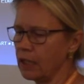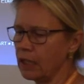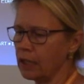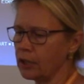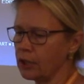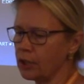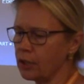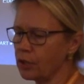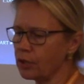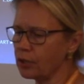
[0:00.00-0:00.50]

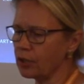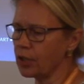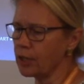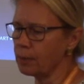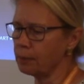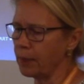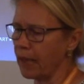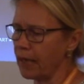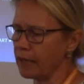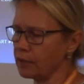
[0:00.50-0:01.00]
It's
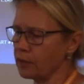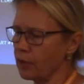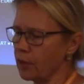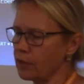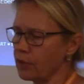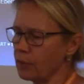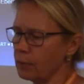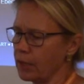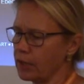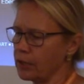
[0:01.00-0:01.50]
usually based
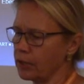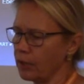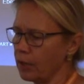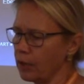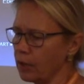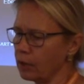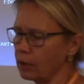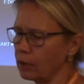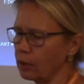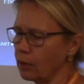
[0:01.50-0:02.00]
on the
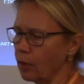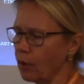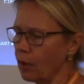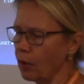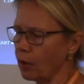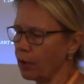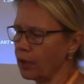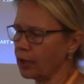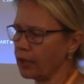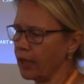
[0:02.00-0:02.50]
material
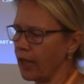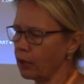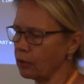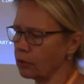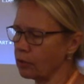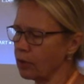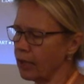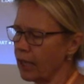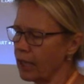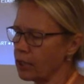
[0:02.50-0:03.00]
or on a
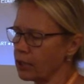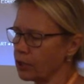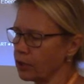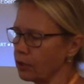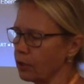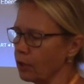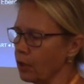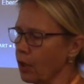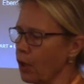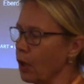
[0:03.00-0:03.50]

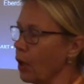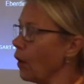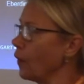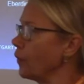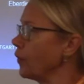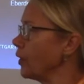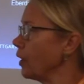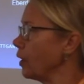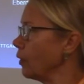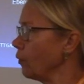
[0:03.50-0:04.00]
calculation
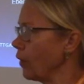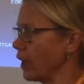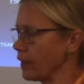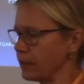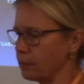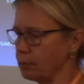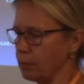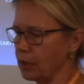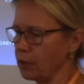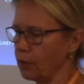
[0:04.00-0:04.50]
of the
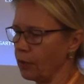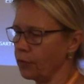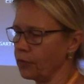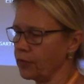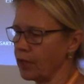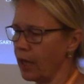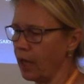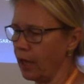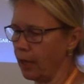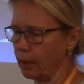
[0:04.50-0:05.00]
investment of
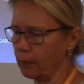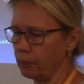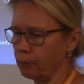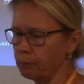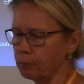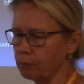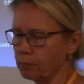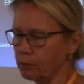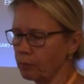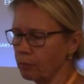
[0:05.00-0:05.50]

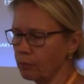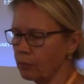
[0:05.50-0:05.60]
time.